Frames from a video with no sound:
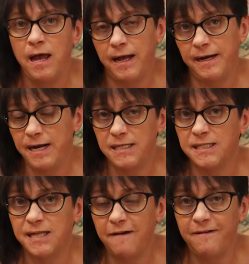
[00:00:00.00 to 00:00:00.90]
And it is
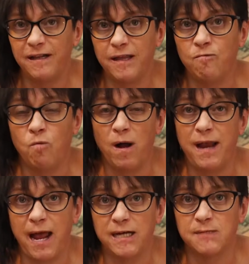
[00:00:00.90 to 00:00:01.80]
definitely one
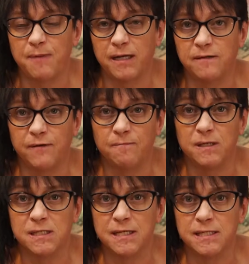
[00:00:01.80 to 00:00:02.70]
aspect of your
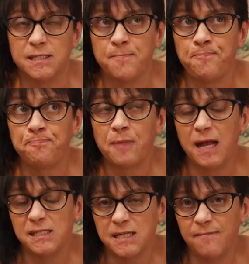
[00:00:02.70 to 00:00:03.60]
business.
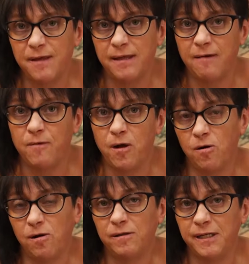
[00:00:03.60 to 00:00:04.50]
It's something that we
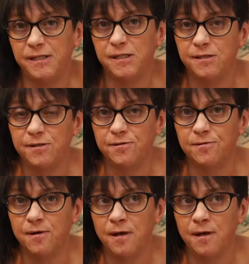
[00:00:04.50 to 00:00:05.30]
all need to do.